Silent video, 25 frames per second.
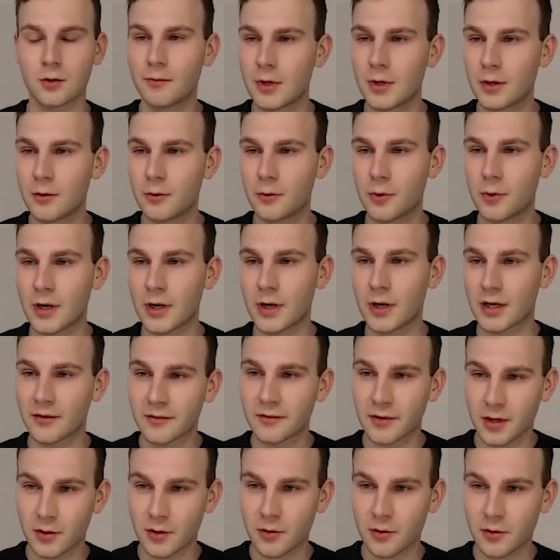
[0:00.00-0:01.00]
So
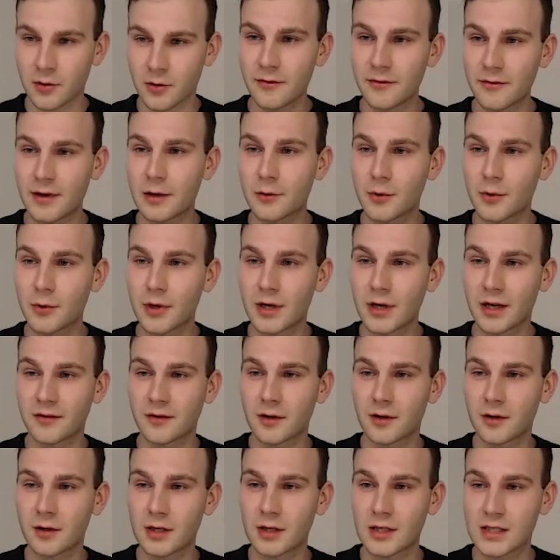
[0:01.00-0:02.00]
we are given a graph and
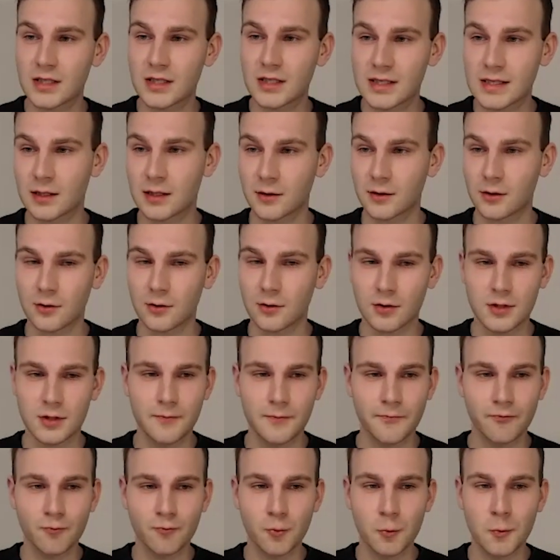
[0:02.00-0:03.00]
we're given a starting
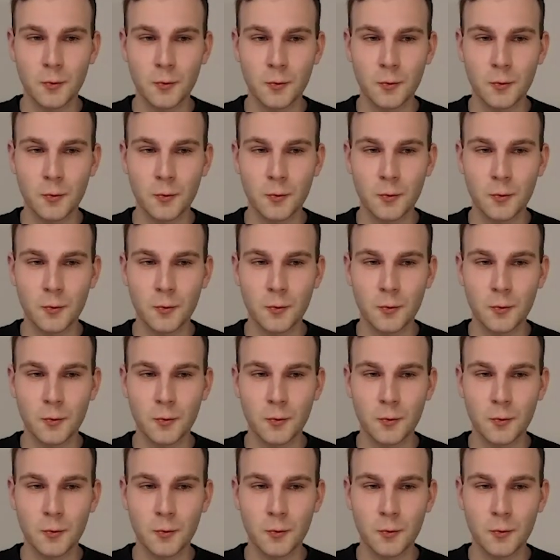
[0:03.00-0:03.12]
node.